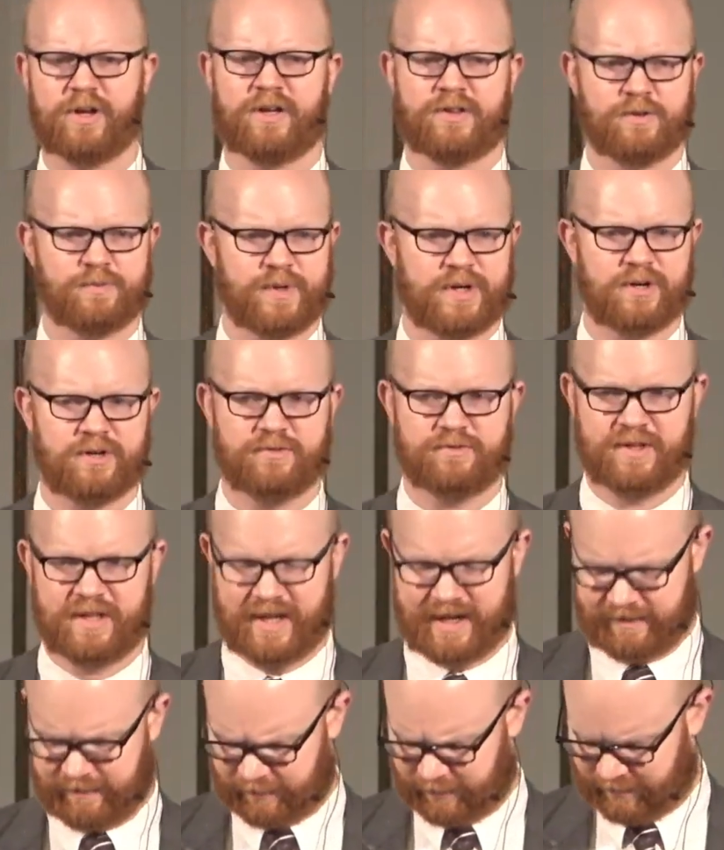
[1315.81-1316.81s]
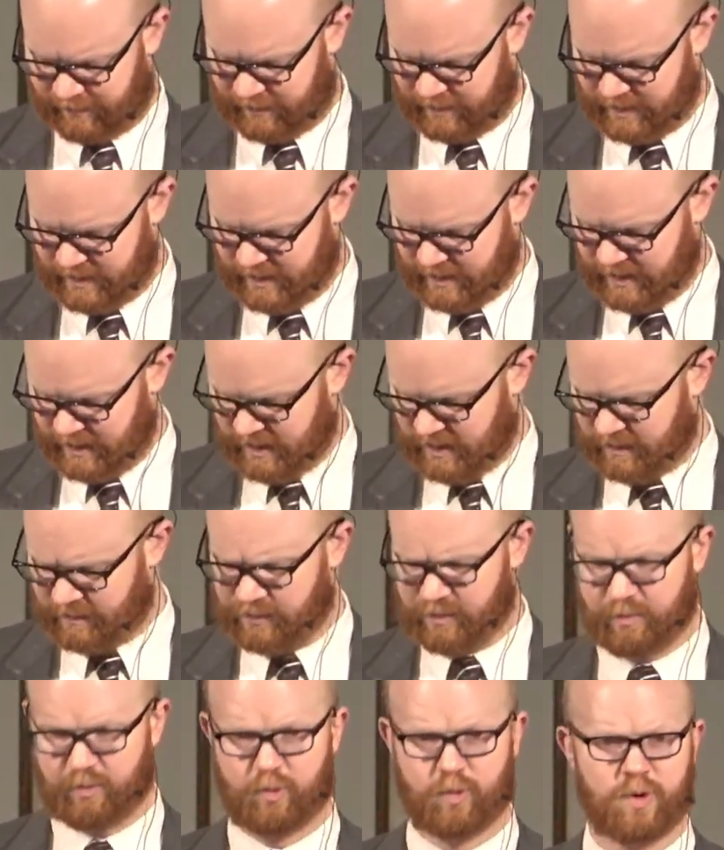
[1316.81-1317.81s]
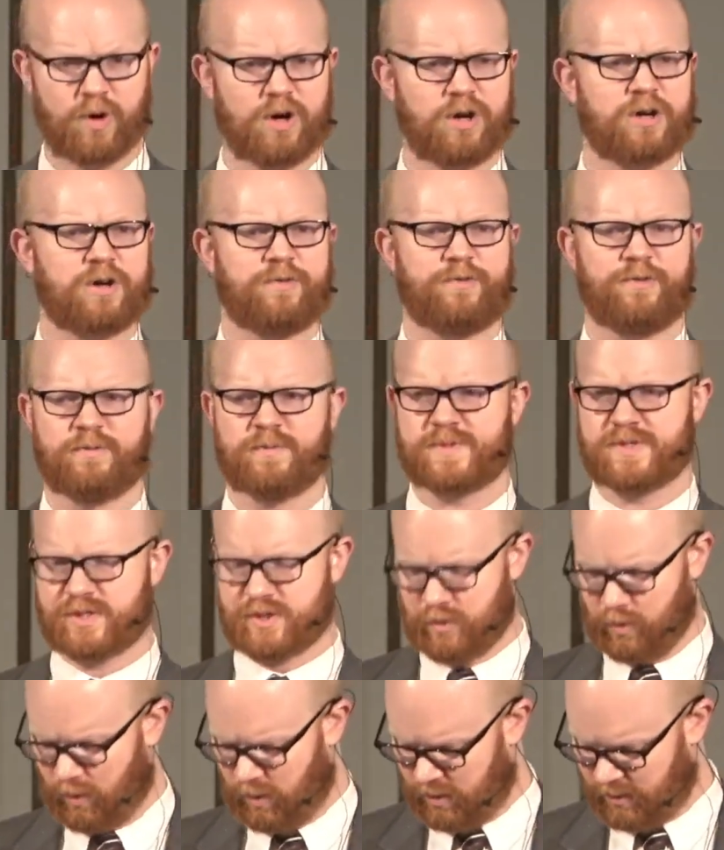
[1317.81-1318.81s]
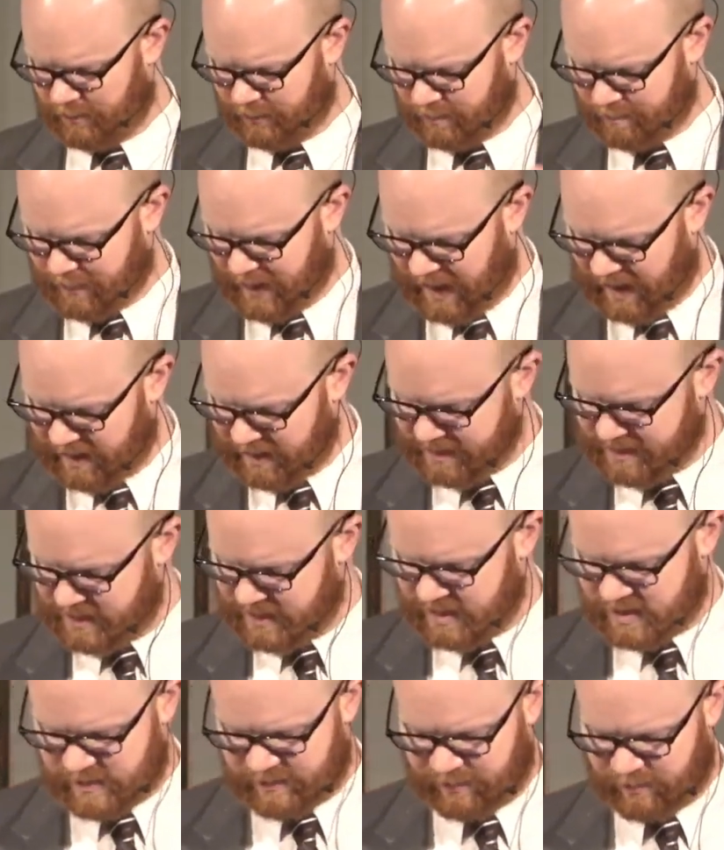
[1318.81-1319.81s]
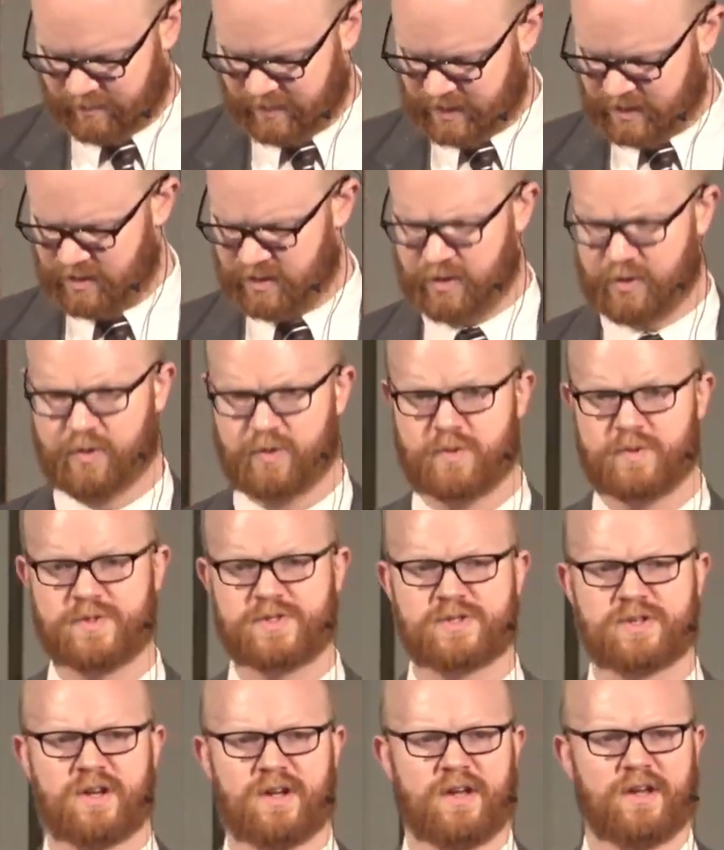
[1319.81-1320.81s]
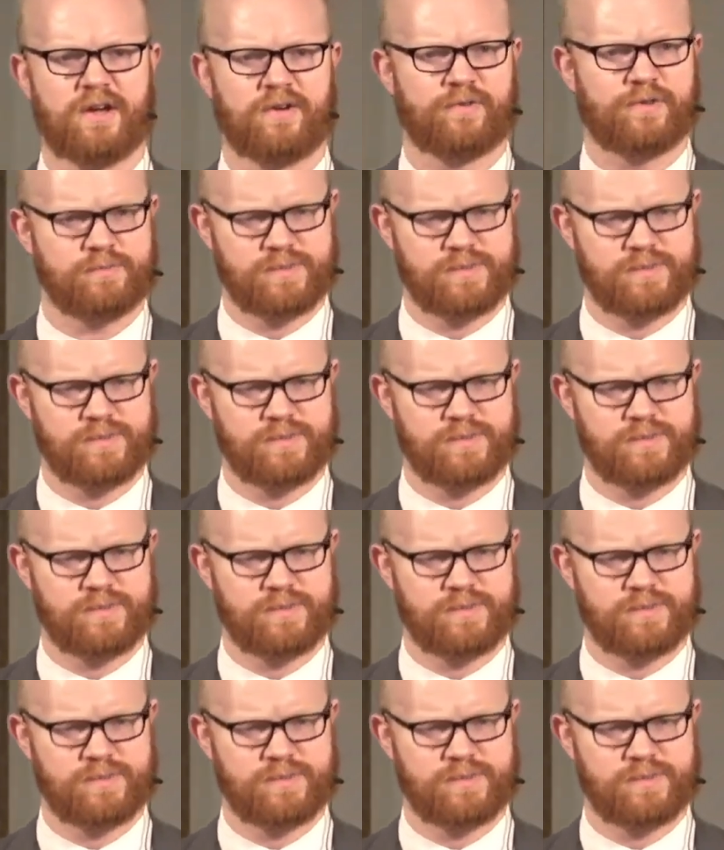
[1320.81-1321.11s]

other part of life, from work, from school, from politics, from the news, from